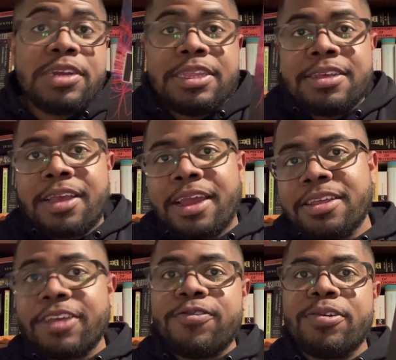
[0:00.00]
reading
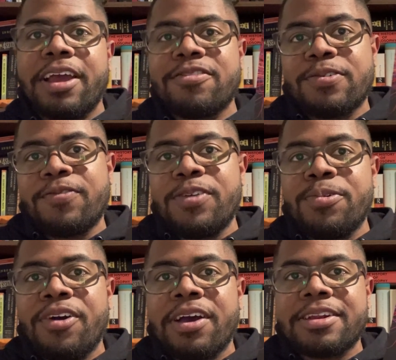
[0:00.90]
and give you guys a
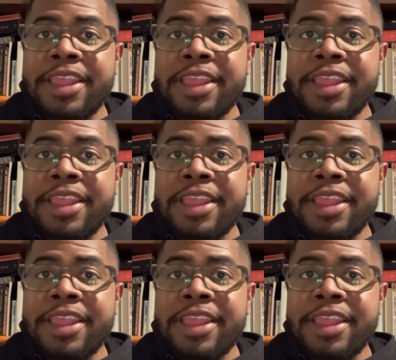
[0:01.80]
review on.